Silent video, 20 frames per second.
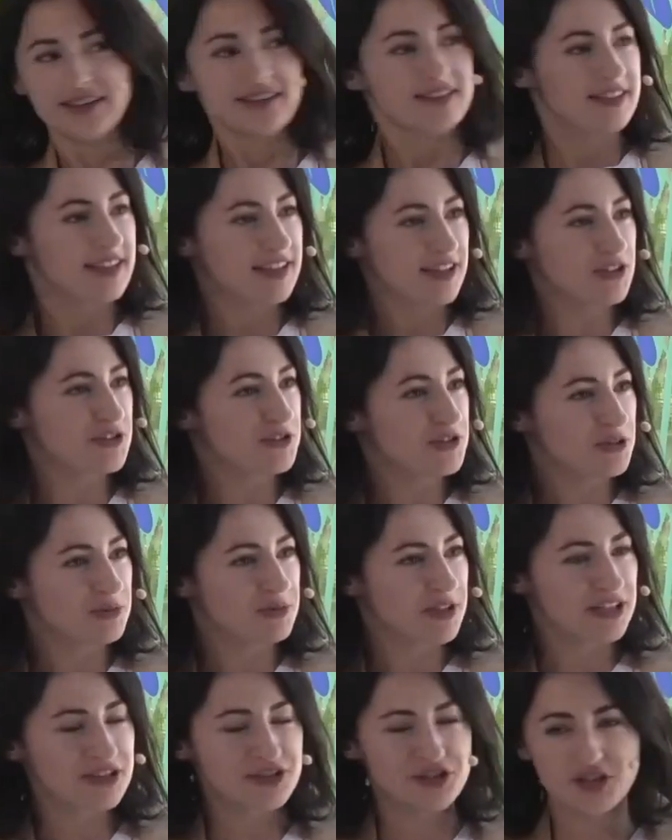Thank you so
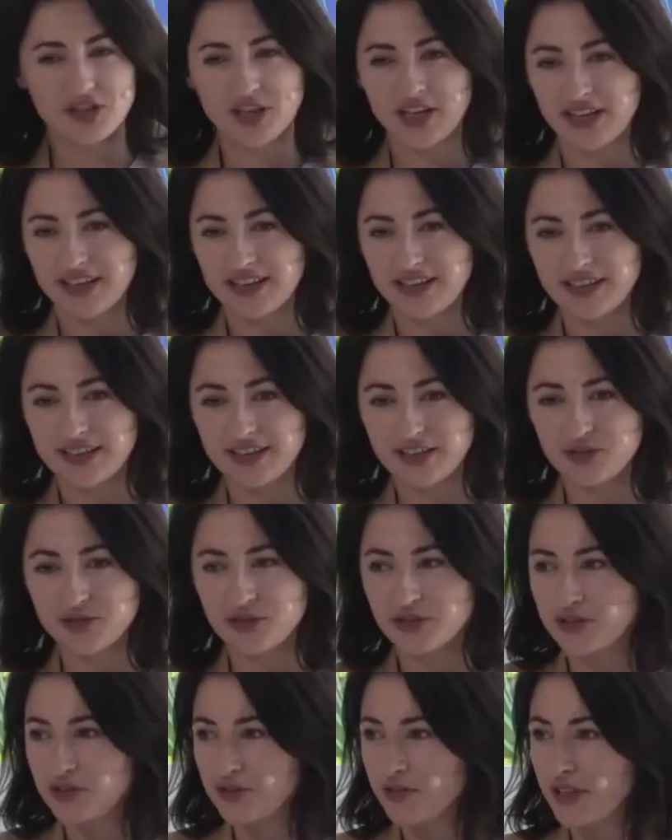much. I think this
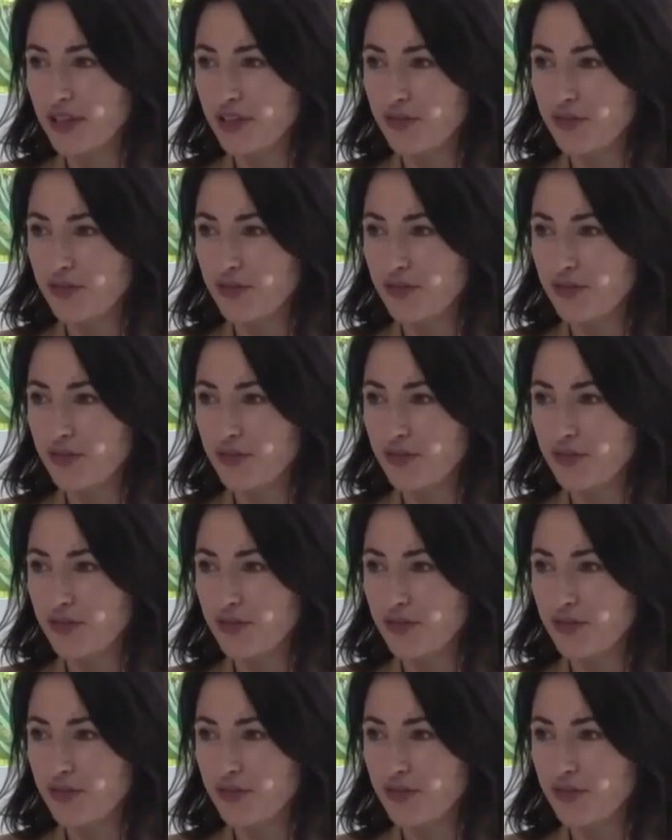was a really